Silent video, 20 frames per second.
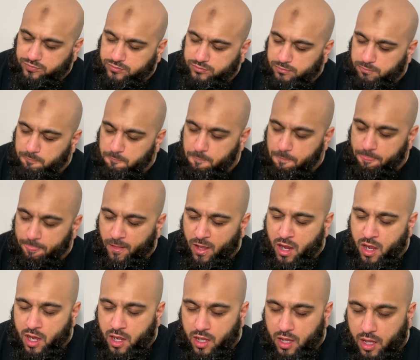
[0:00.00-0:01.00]

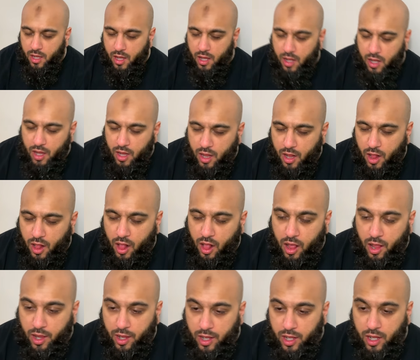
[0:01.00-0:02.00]

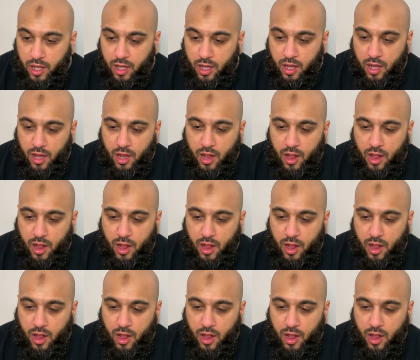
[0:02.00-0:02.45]
(no one is talking)